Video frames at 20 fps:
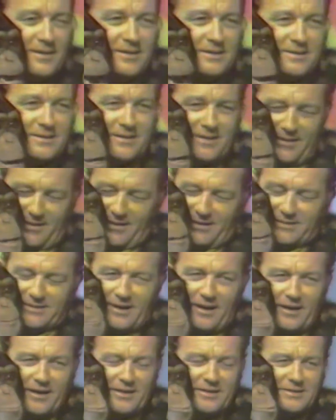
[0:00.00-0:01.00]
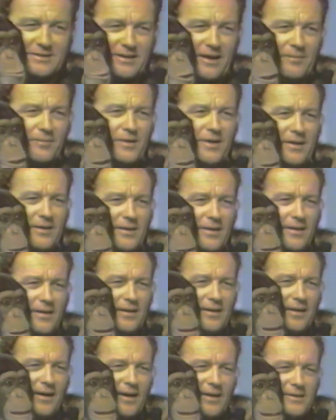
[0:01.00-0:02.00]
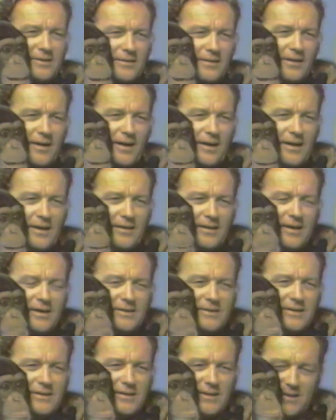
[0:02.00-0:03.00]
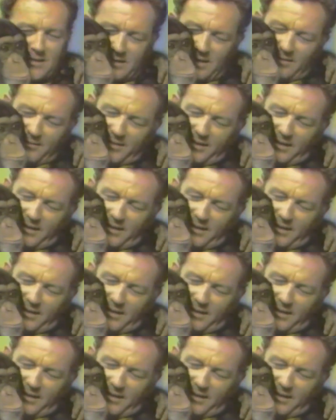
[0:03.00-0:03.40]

He's he's telling us something. That's all right. He thinks he sees